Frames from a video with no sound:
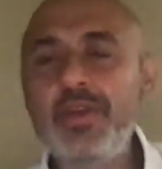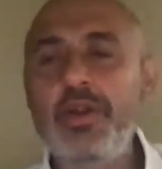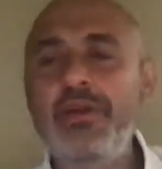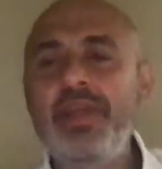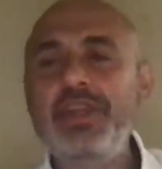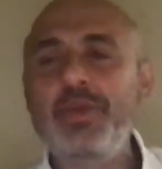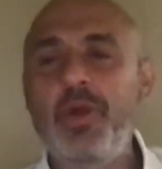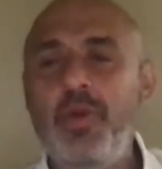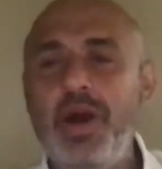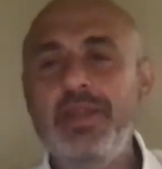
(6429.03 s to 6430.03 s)
go to Revelation
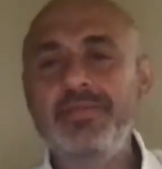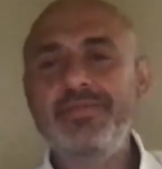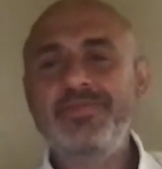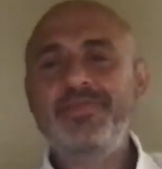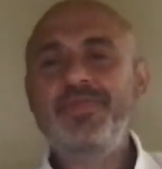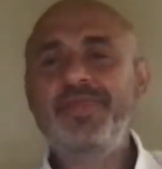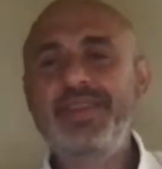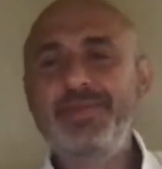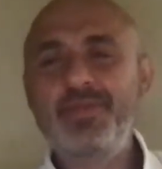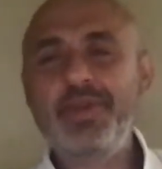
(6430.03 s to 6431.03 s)
1:1.
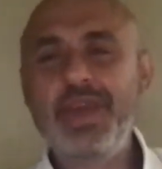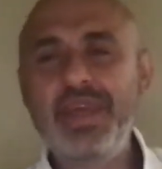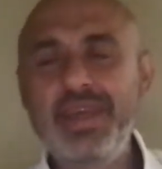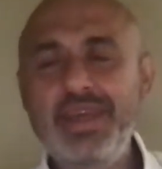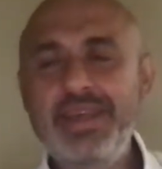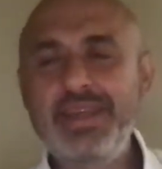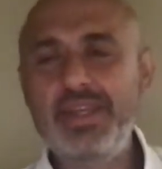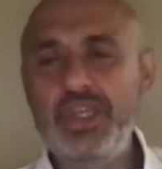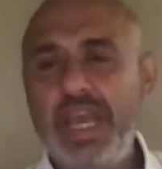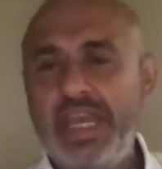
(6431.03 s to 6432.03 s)
Poor guy. You
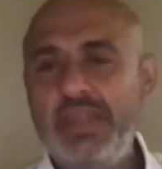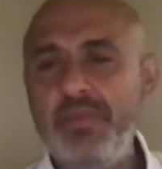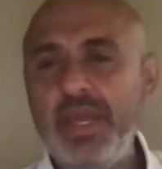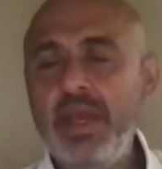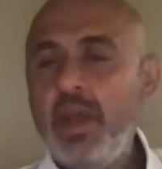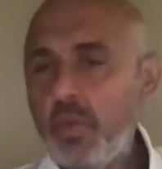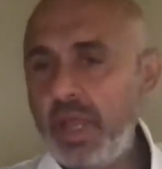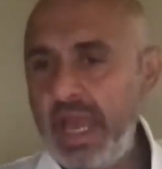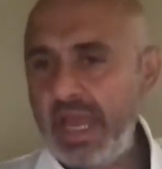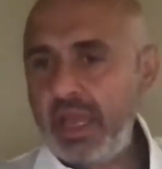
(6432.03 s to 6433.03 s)
shake at me.
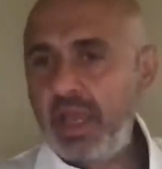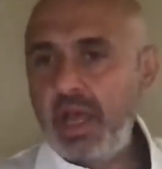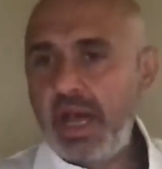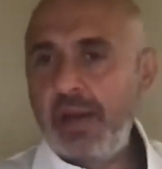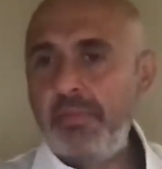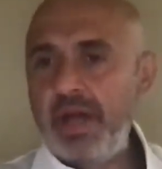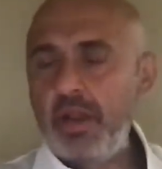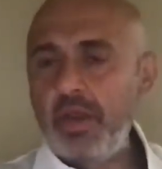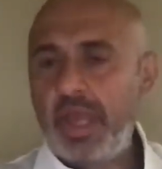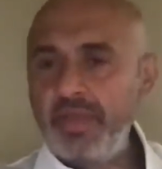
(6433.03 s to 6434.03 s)
Renee, I'm better
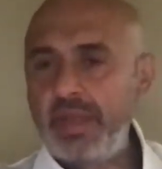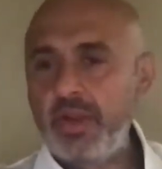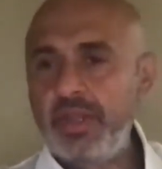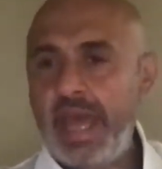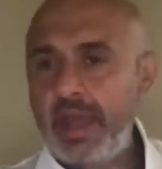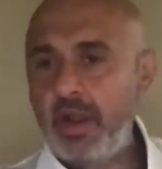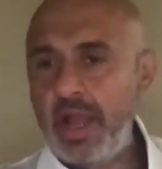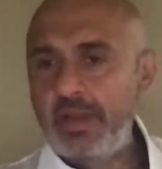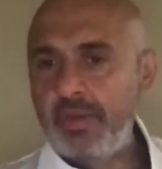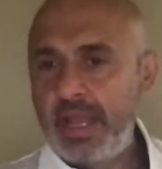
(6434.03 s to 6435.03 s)
looking than your dad, all
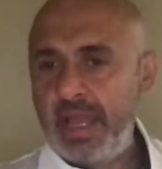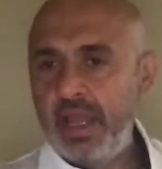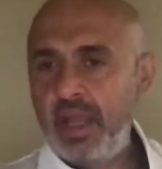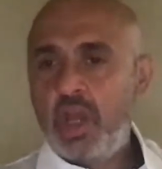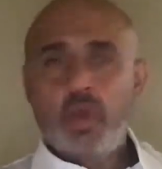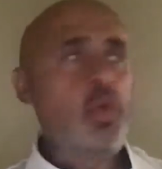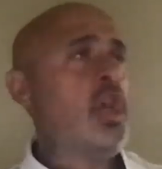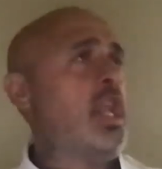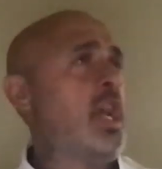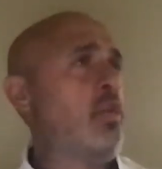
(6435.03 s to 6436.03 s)
right, Renee?
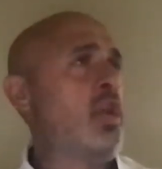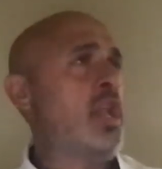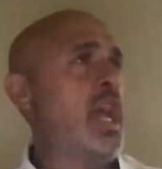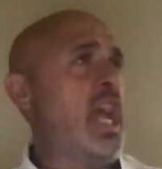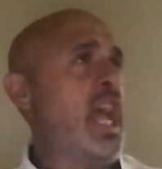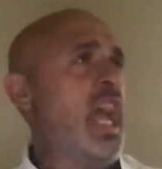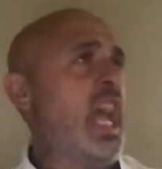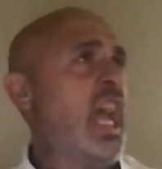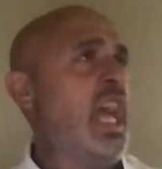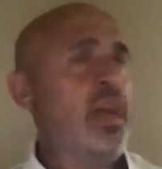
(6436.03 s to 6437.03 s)

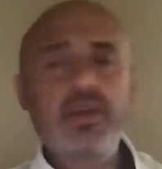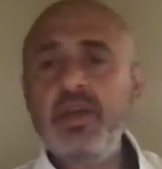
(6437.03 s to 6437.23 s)
Renee.